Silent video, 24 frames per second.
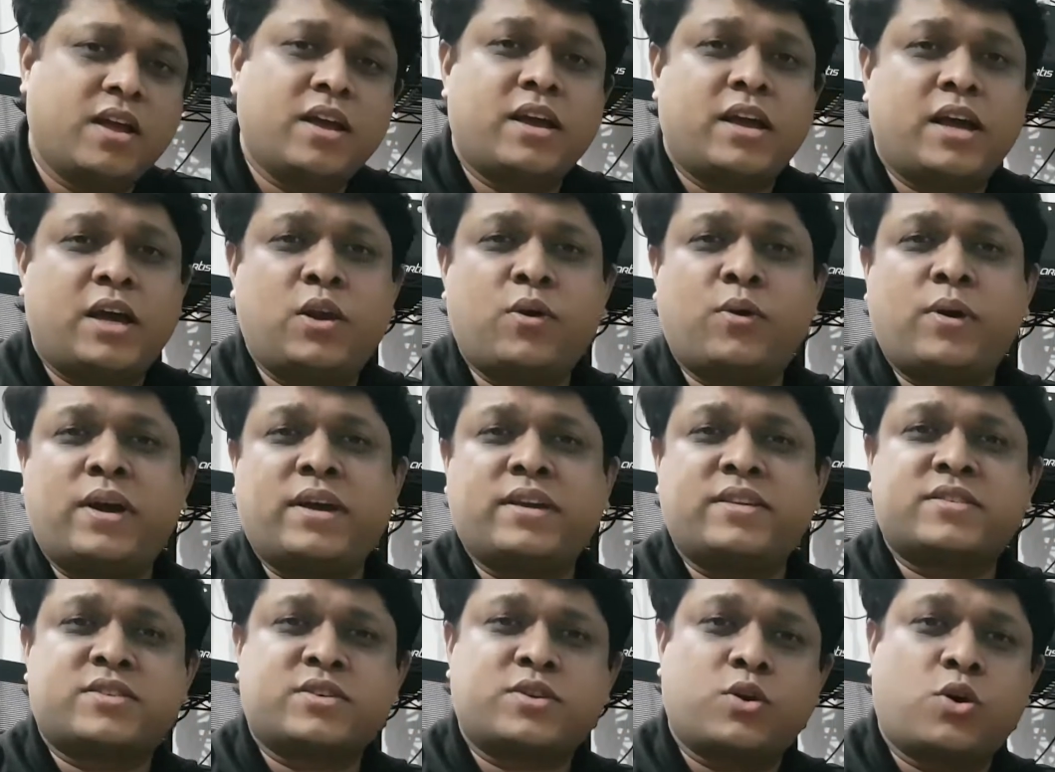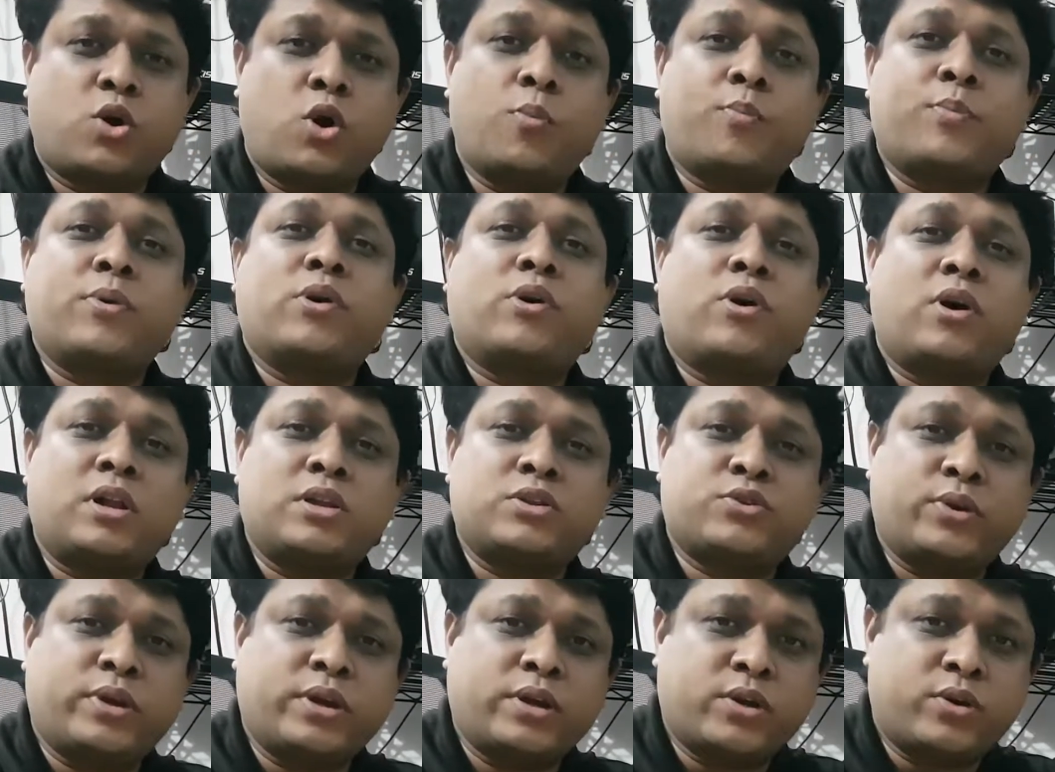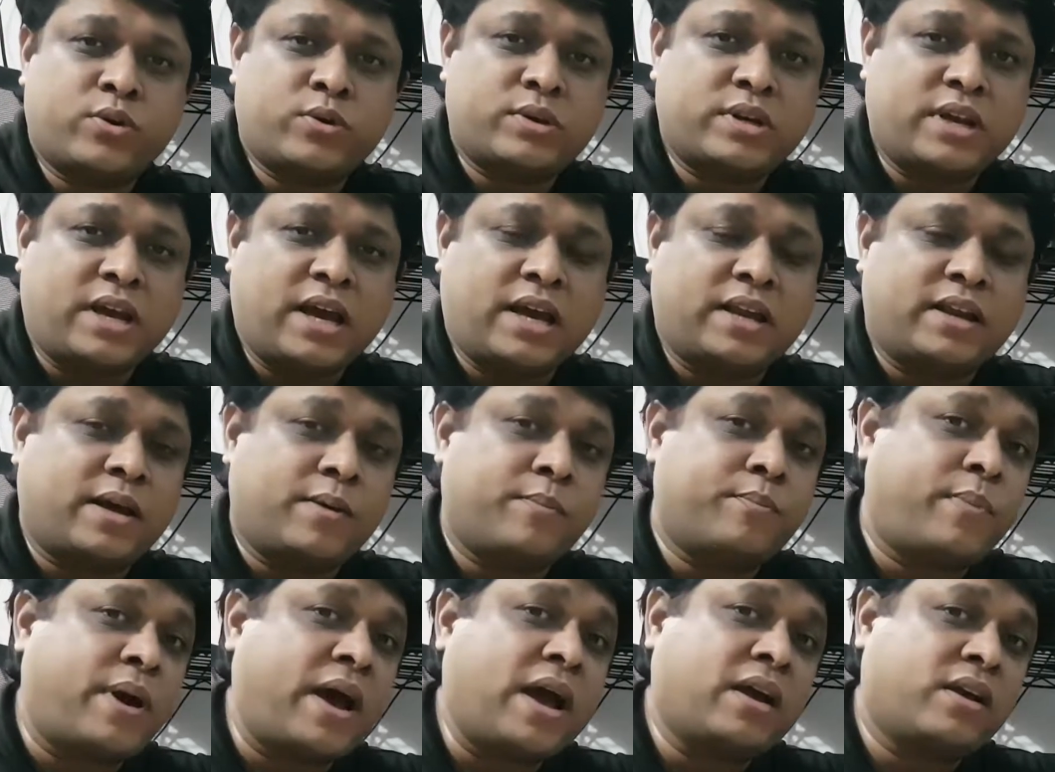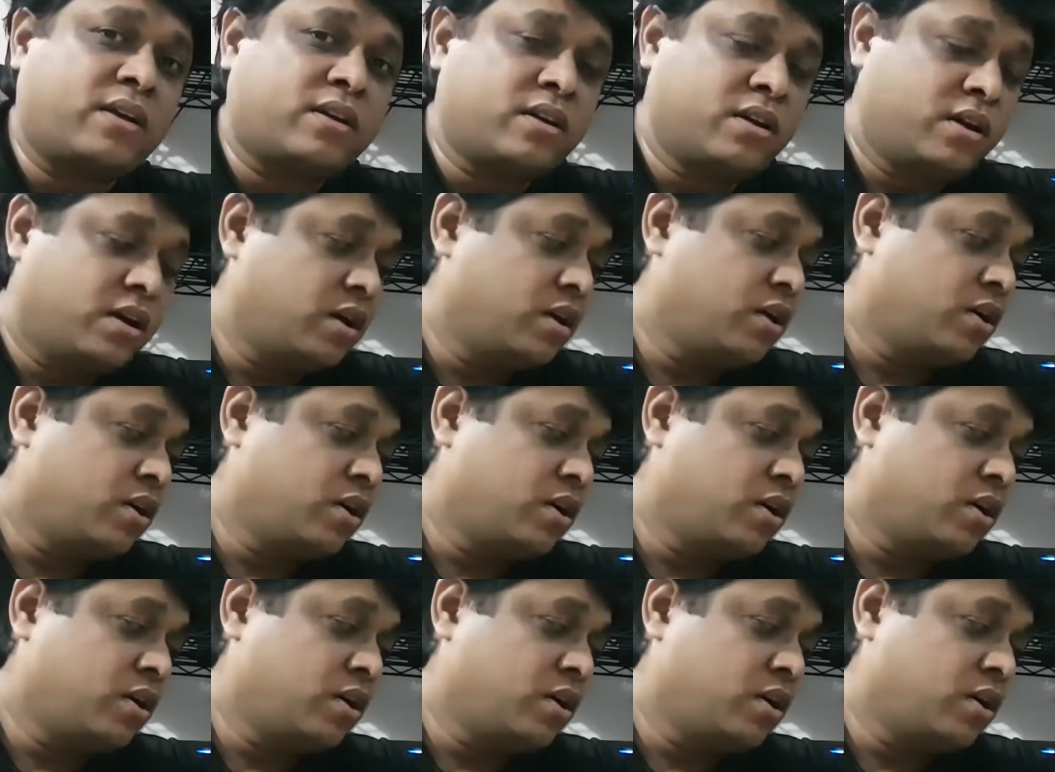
Hello guys, hope you're all doing good, and I'm back